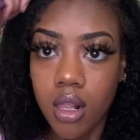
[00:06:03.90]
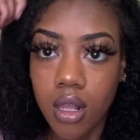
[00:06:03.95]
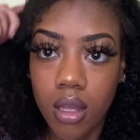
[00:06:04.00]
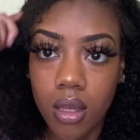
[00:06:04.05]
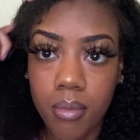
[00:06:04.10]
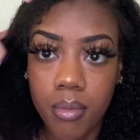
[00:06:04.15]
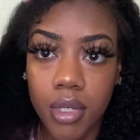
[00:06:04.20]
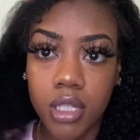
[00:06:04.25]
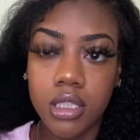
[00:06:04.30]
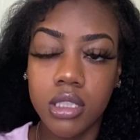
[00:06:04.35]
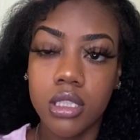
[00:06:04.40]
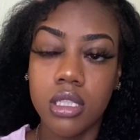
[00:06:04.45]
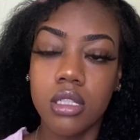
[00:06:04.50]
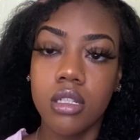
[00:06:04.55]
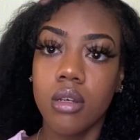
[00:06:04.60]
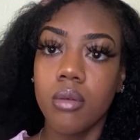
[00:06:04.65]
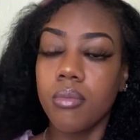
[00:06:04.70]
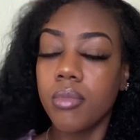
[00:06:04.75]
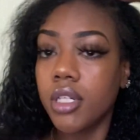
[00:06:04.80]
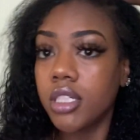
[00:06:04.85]
I'm actually just
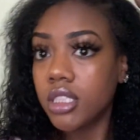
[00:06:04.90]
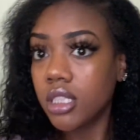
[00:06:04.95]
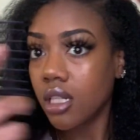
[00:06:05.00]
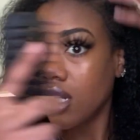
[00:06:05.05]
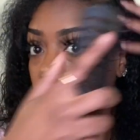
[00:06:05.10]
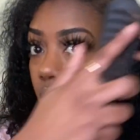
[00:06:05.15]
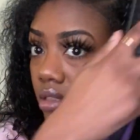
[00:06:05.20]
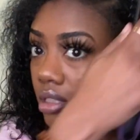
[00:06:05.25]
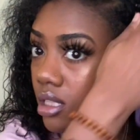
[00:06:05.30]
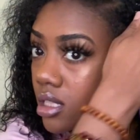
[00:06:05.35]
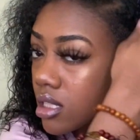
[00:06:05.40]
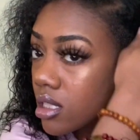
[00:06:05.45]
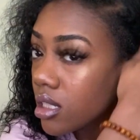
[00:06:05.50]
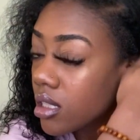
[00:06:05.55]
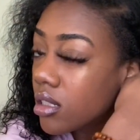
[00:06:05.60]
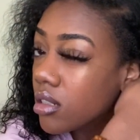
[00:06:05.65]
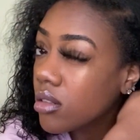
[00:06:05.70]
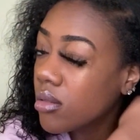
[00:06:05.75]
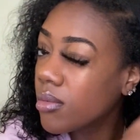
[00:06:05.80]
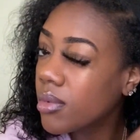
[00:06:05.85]
gonna brush it out just a
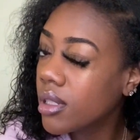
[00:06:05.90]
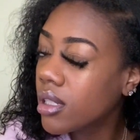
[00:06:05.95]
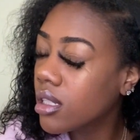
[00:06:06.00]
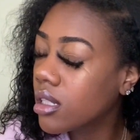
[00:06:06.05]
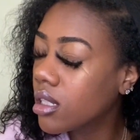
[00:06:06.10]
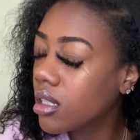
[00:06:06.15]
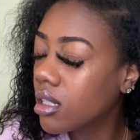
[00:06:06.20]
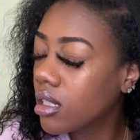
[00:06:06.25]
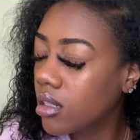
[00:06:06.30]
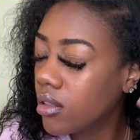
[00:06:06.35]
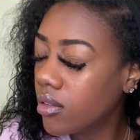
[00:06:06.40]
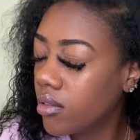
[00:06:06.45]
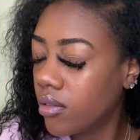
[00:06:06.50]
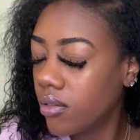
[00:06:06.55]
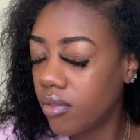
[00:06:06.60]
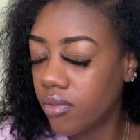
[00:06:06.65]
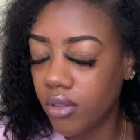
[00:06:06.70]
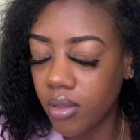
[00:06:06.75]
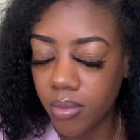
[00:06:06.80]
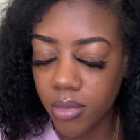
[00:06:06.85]
little bit
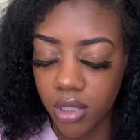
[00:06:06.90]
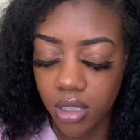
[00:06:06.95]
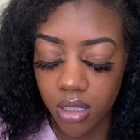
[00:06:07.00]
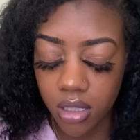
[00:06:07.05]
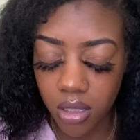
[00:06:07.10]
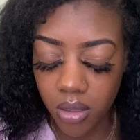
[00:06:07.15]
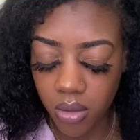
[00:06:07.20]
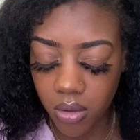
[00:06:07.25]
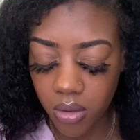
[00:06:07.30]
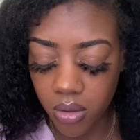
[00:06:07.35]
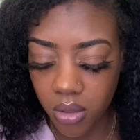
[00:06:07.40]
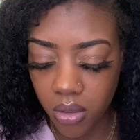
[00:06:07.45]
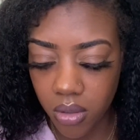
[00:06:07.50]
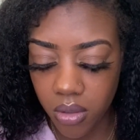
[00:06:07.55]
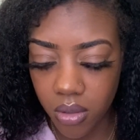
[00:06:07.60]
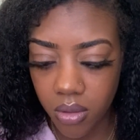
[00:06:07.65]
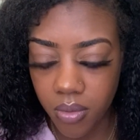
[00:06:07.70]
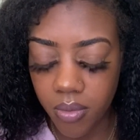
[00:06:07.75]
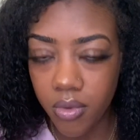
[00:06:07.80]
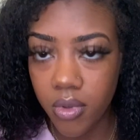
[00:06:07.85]
from
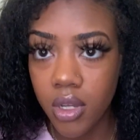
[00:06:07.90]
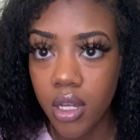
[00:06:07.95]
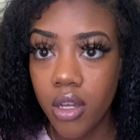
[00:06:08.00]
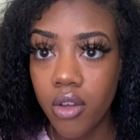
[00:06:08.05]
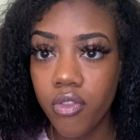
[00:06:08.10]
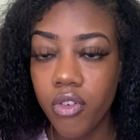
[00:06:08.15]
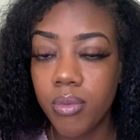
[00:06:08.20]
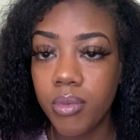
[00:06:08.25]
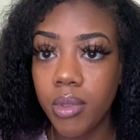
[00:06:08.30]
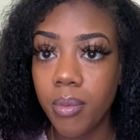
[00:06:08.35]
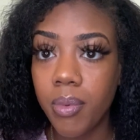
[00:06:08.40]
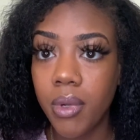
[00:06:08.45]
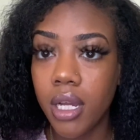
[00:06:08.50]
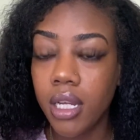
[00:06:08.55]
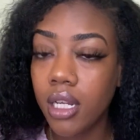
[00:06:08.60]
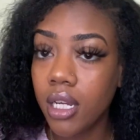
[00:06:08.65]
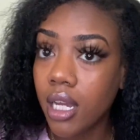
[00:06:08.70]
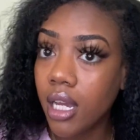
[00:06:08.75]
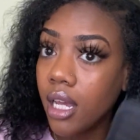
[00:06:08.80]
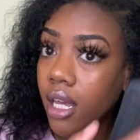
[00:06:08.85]
the
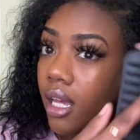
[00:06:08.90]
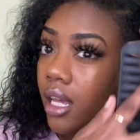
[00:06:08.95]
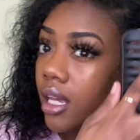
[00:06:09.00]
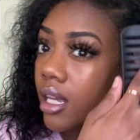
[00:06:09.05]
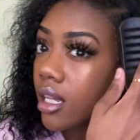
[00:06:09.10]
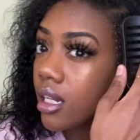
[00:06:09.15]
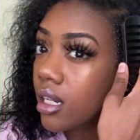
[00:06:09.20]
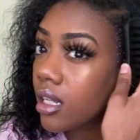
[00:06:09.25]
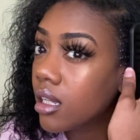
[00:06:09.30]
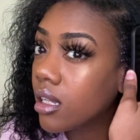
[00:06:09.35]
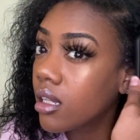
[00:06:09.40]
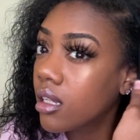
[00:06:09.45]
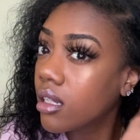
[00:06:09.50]
product I had in it.